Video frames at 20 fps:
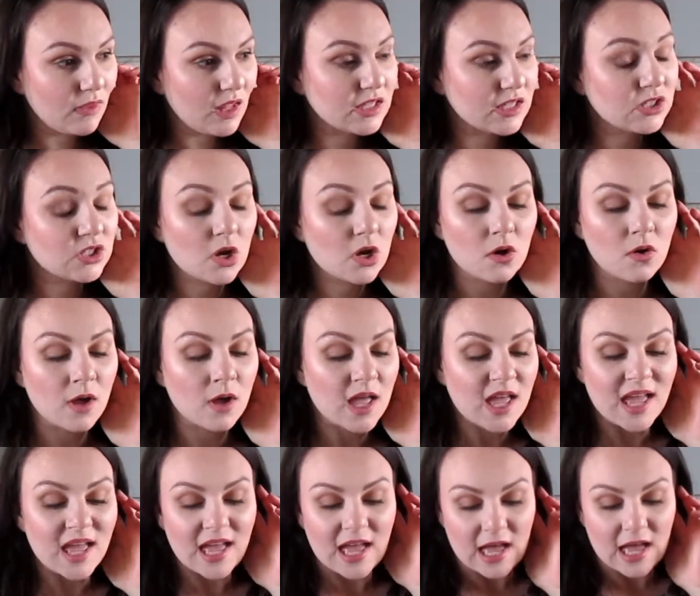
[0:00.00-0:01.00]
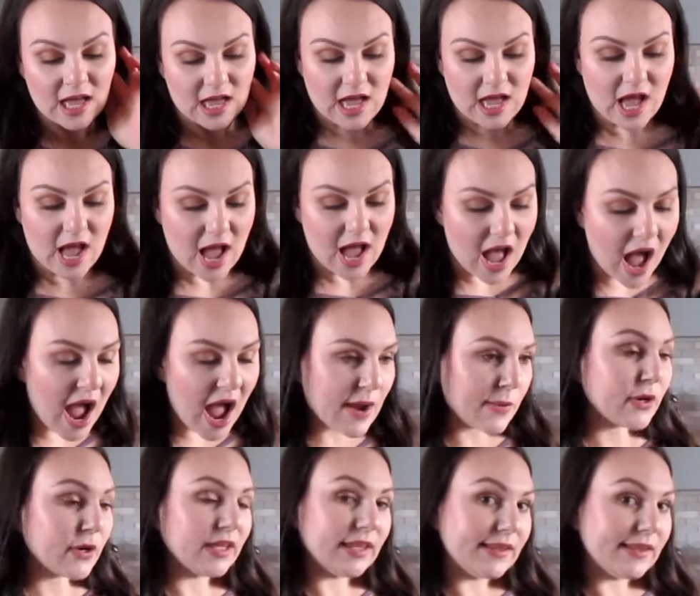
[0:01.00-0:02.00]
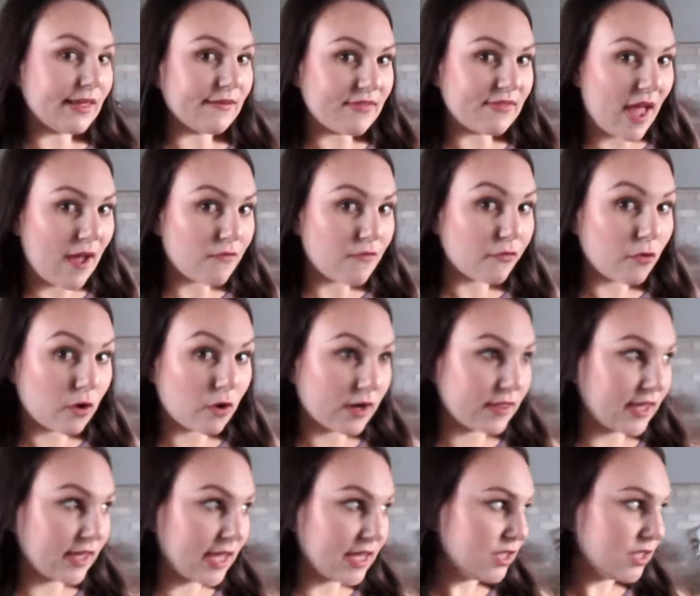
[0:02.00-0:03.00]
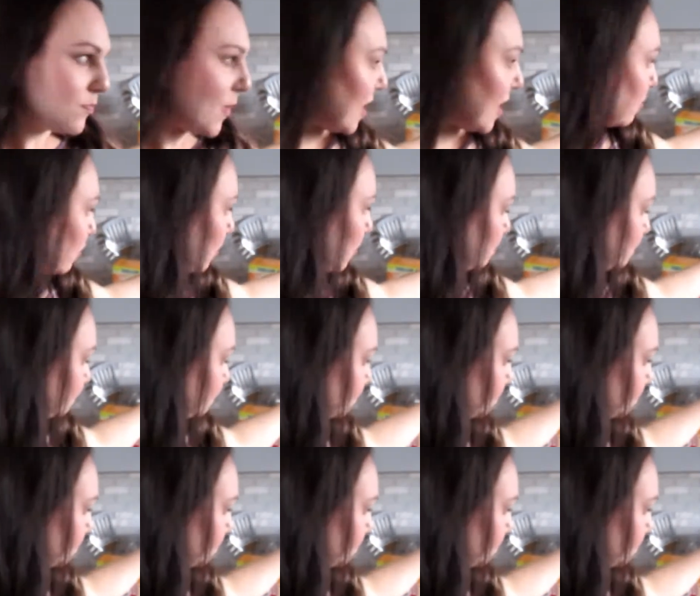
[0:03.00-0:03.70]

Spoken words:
So I really love that for the kids' bathroom.